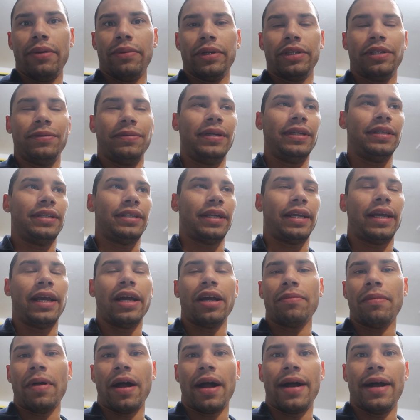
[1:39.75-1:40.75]
which means the
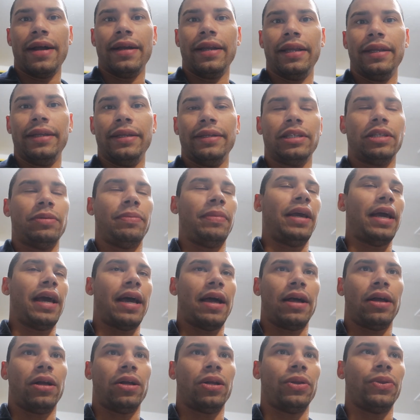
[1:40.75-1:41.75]
gear behind it needs to be
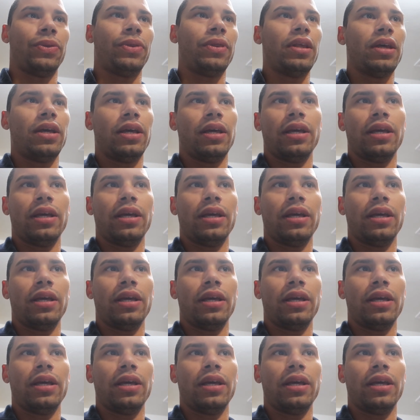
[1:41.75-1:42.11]
held.